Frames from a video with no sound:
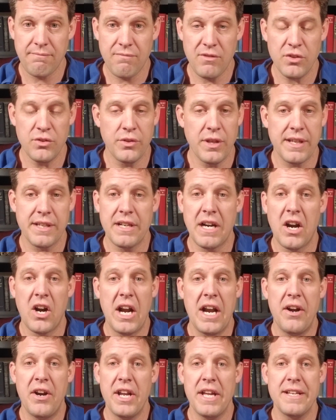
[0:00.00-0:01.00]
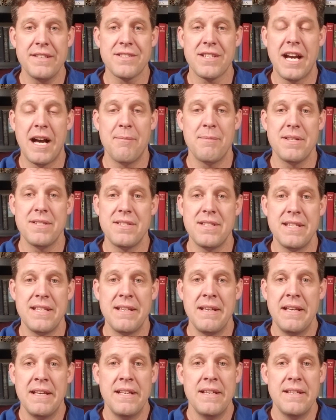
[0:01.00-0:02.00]
It's like in our area, it's common to
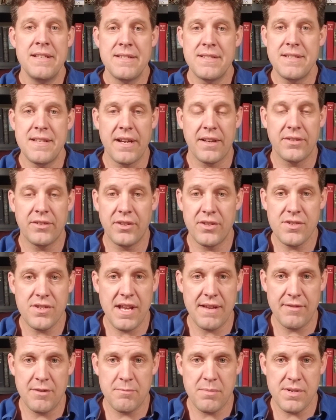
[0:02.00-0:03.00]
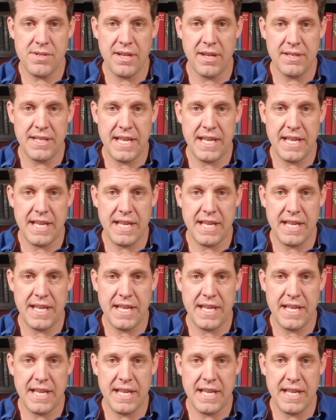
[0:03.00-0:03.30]
see 6 or 7%